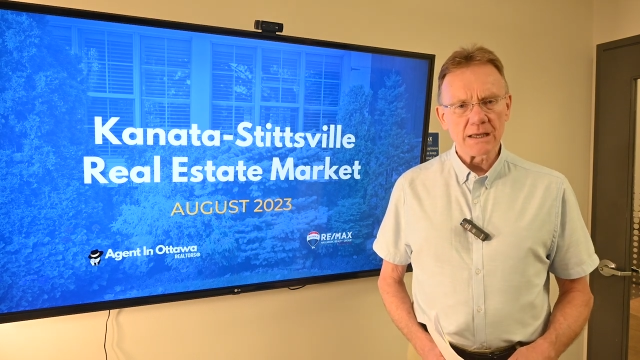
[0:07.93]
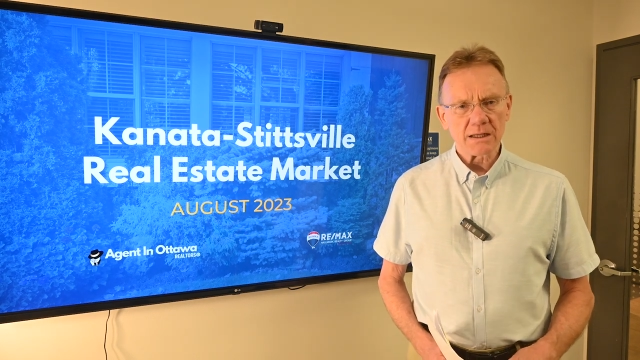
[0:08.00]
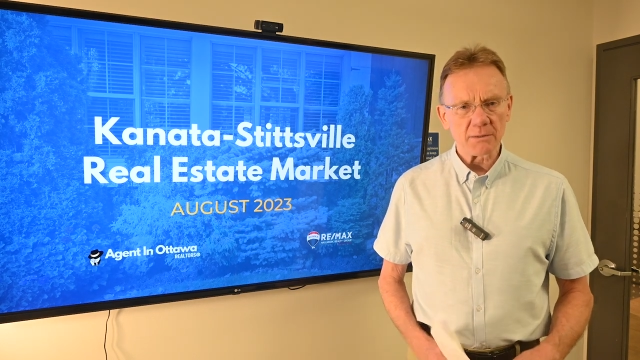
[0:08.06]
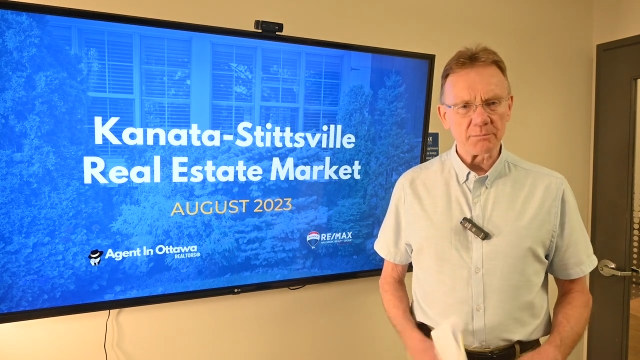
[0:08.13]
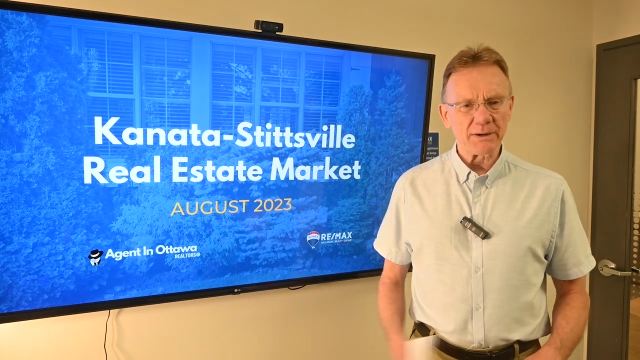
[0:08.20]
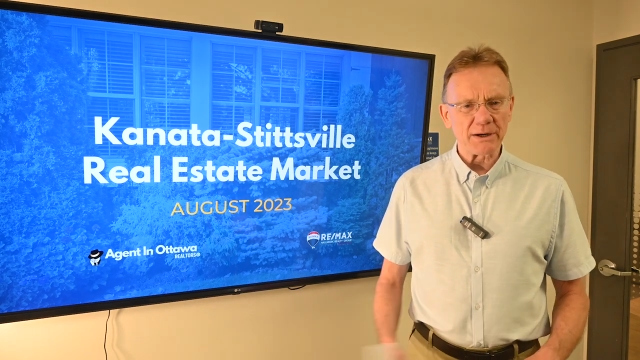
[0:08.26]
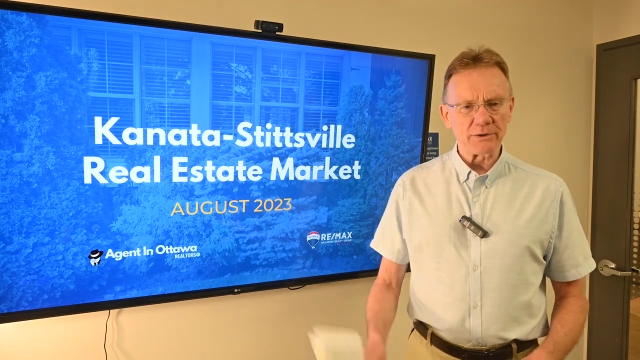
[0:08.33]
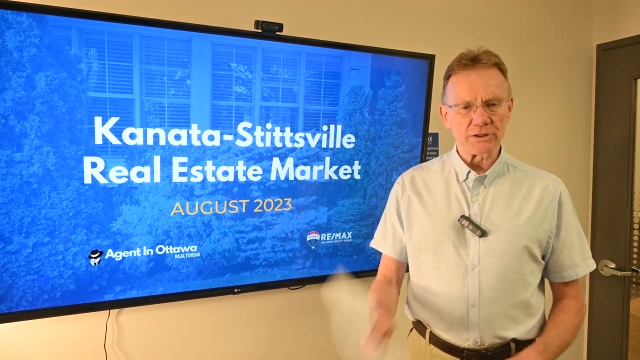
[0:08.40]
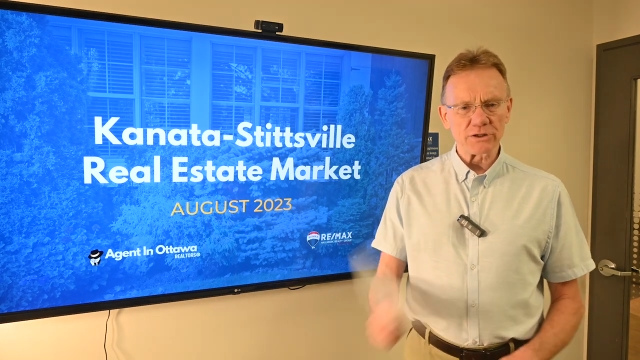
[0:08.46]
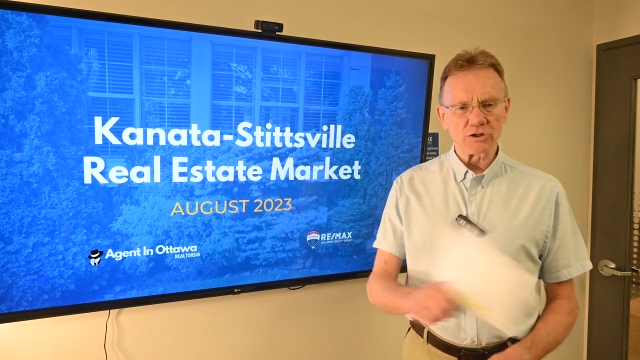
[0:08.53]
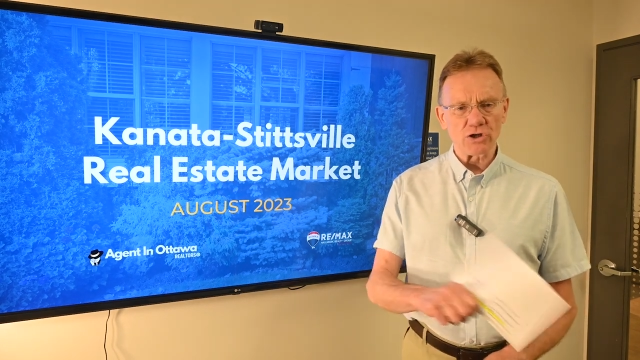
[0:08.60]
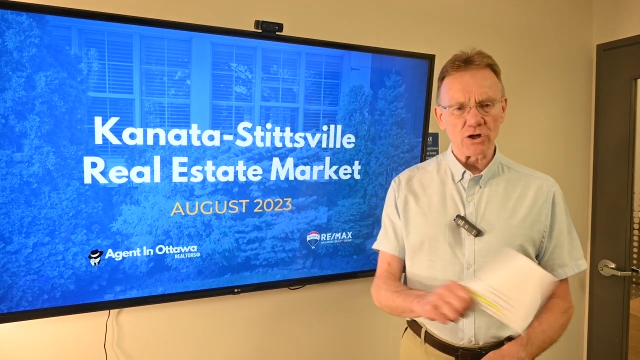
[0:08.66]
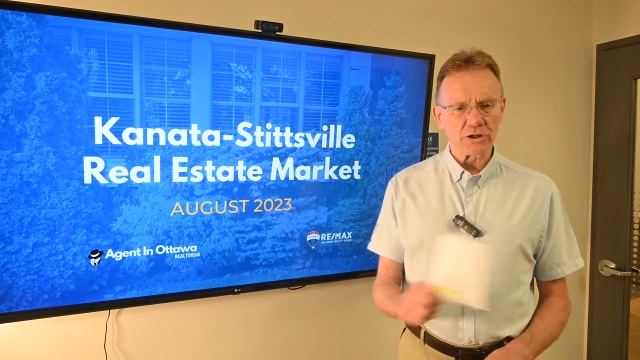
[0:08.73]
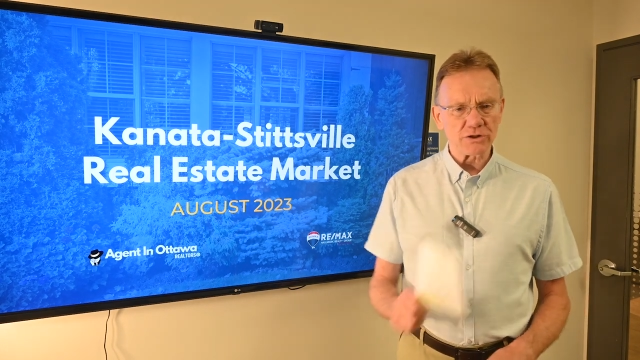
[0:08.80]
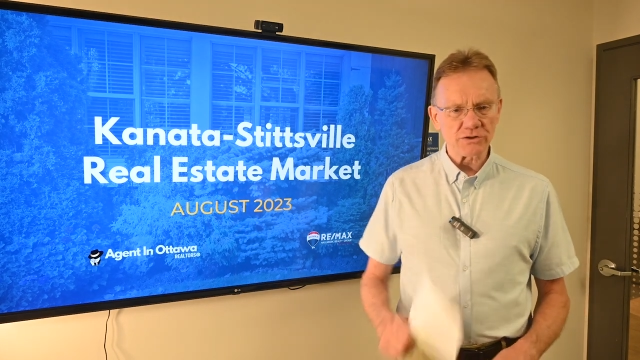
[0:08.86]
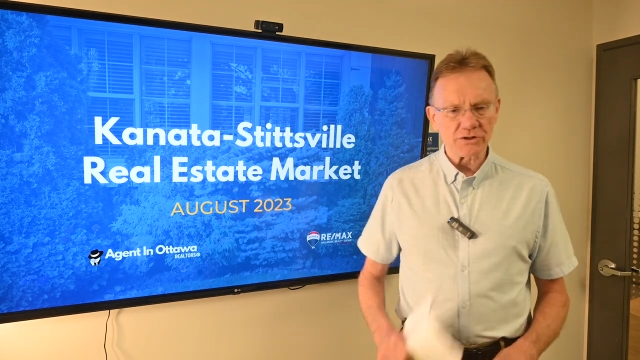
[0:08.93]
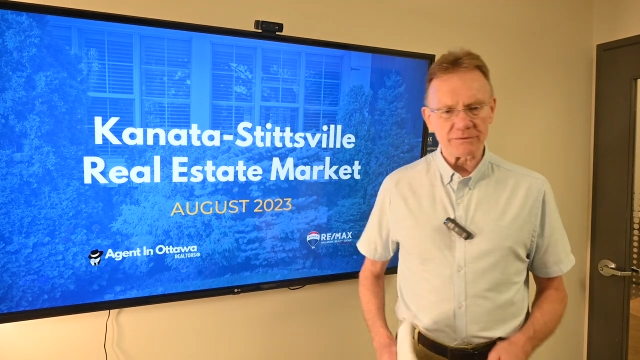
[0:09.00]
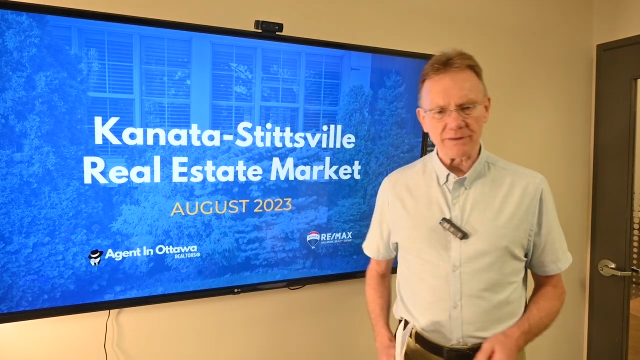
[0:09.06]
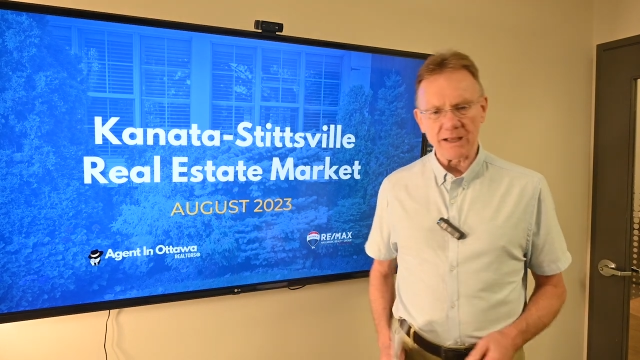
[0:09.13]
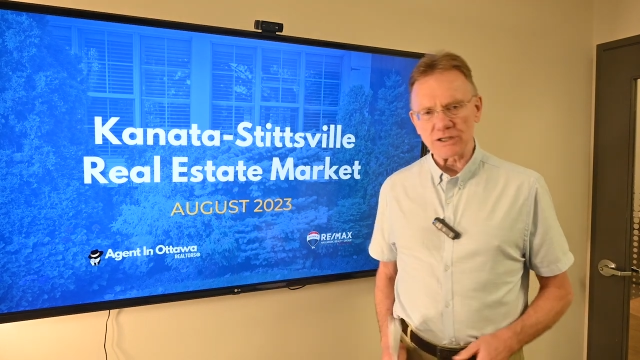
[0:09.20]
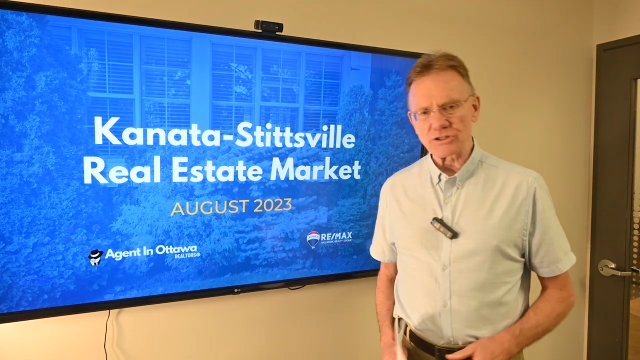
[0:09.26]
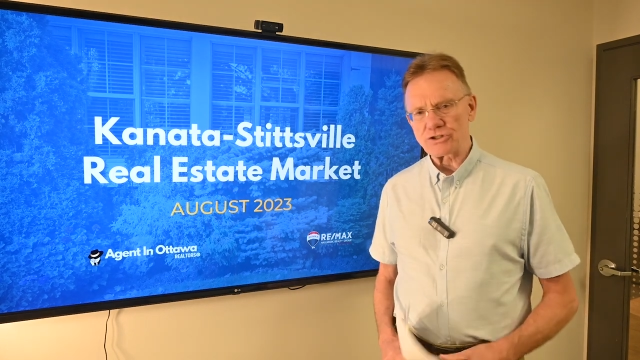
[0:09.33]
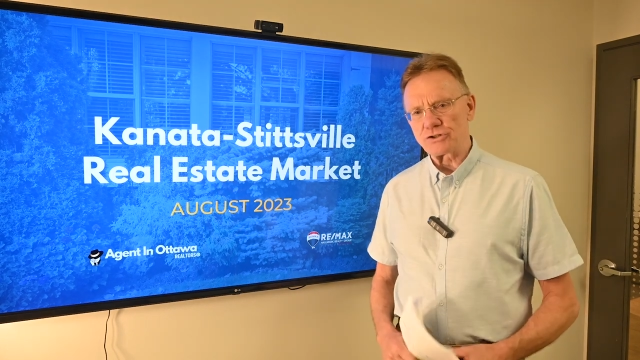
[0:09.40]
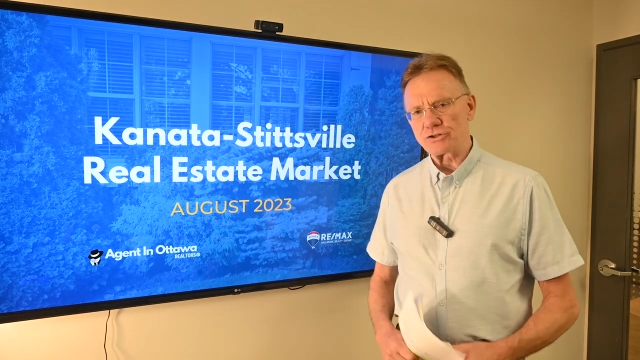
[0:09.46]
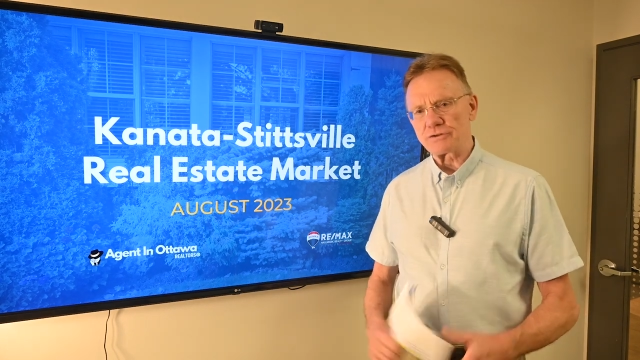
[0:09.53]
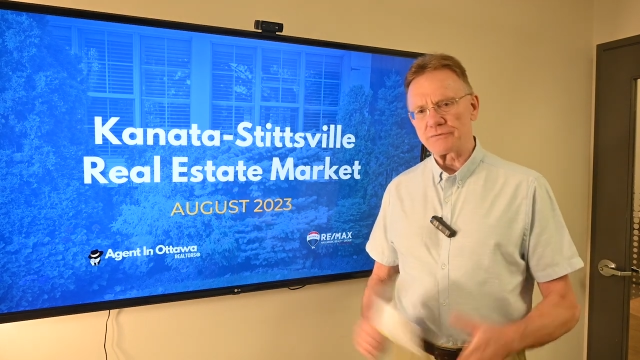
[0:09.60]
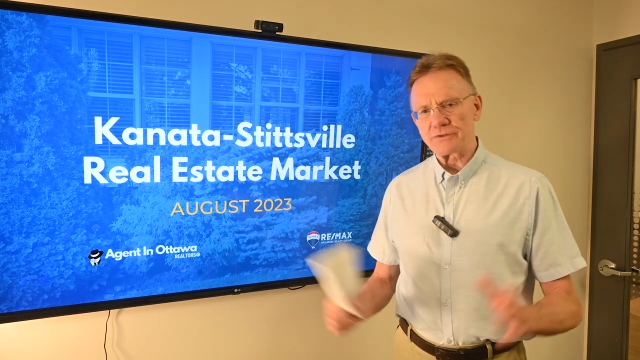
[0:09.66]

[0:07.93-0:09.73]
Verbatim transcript: comparing it to August of last year.